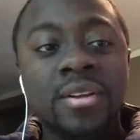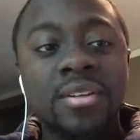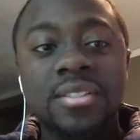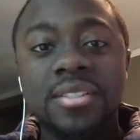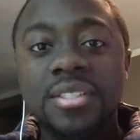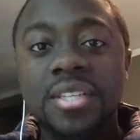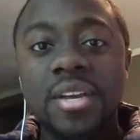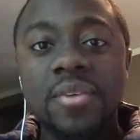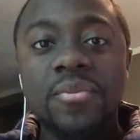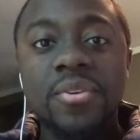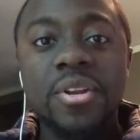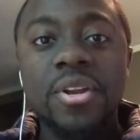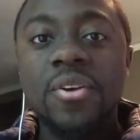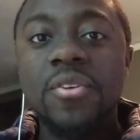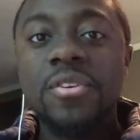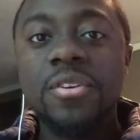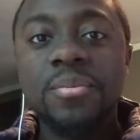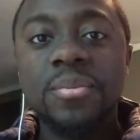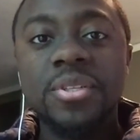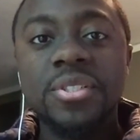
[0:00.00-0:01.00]
See if you
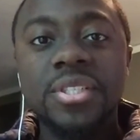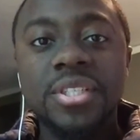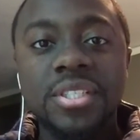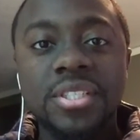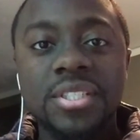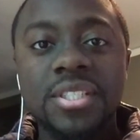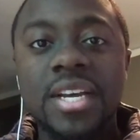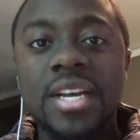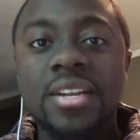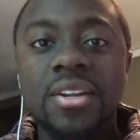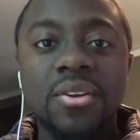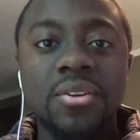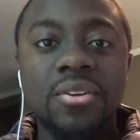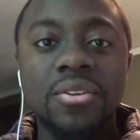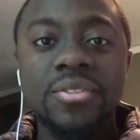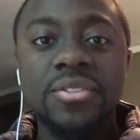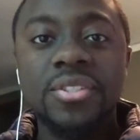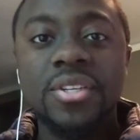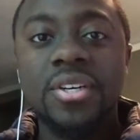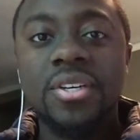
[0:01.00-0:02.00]
know any musicians that know
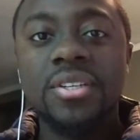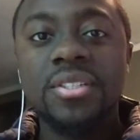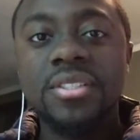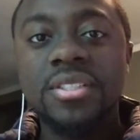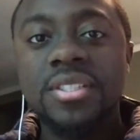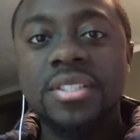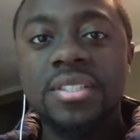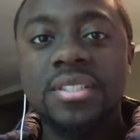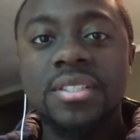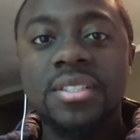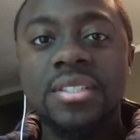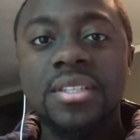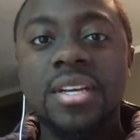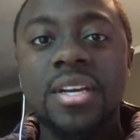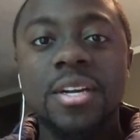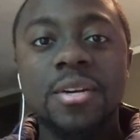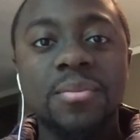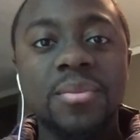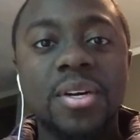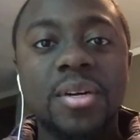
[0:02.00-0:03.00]
those songs.
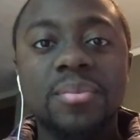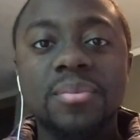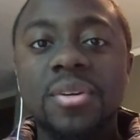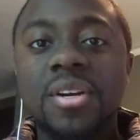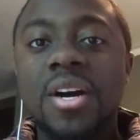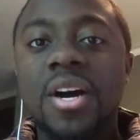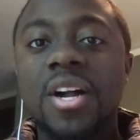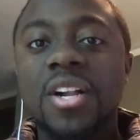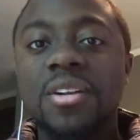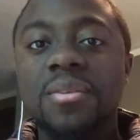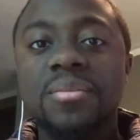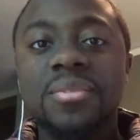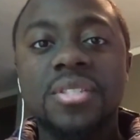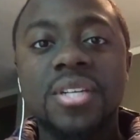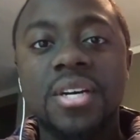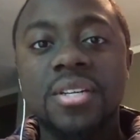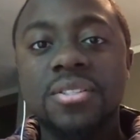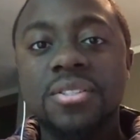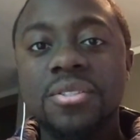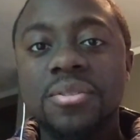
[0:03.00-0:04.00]
Hit them up, call them,
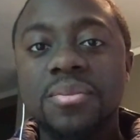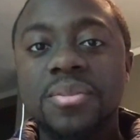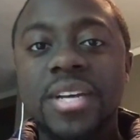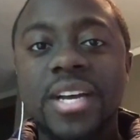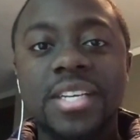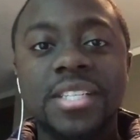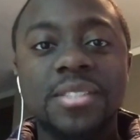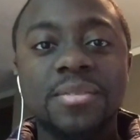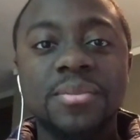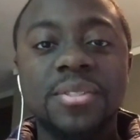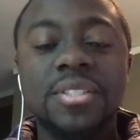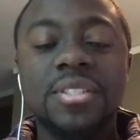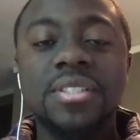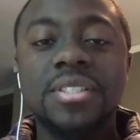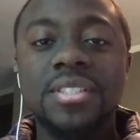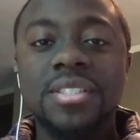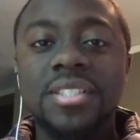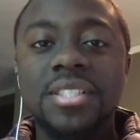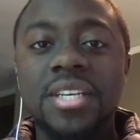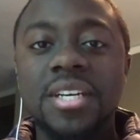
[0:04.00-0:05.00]
talk to them, text them,
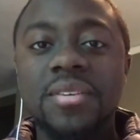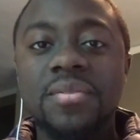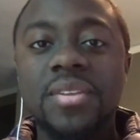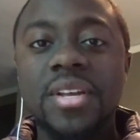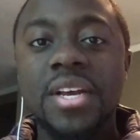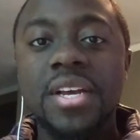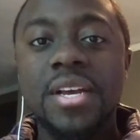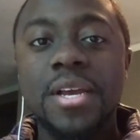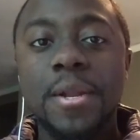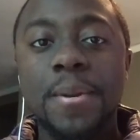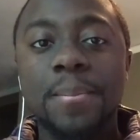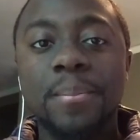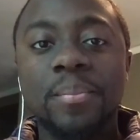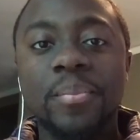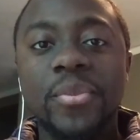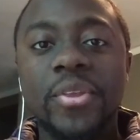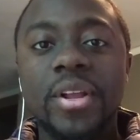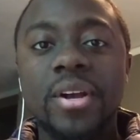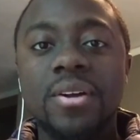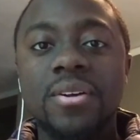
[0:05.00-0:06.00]
and see if they can,
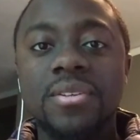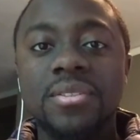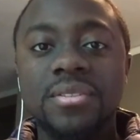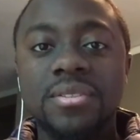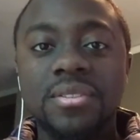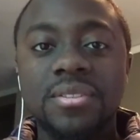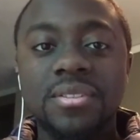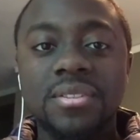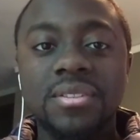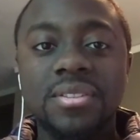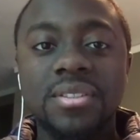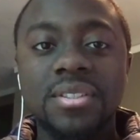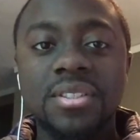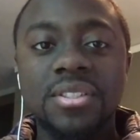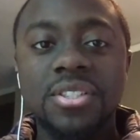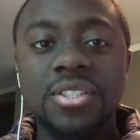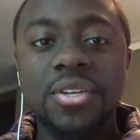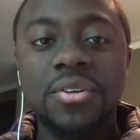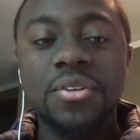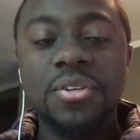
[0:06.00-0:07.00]

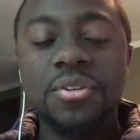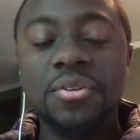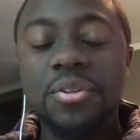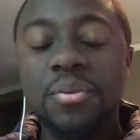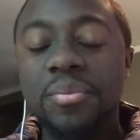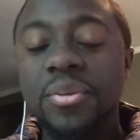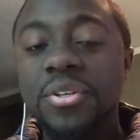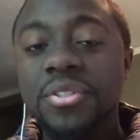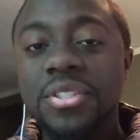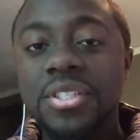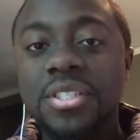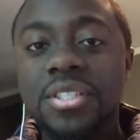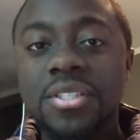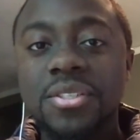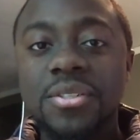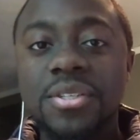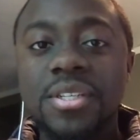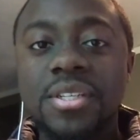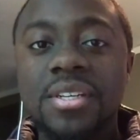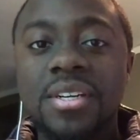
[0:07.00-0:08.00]
show you the music
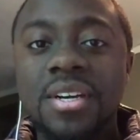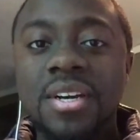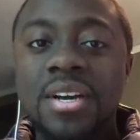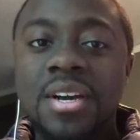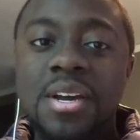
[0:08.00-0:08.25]
to it.